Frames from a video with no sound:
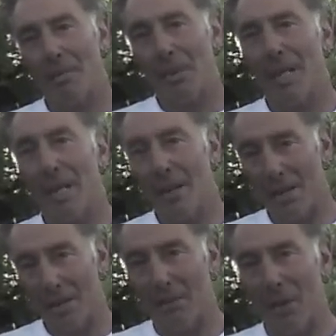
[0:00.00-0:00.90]
and we
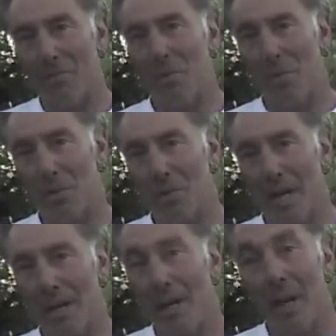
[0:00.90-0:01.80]
gear our farm towards
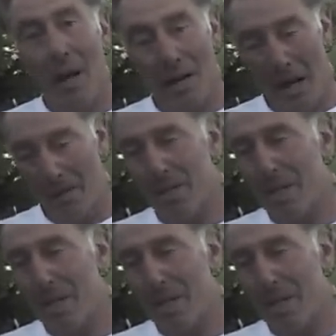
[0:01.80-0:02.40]
that. Having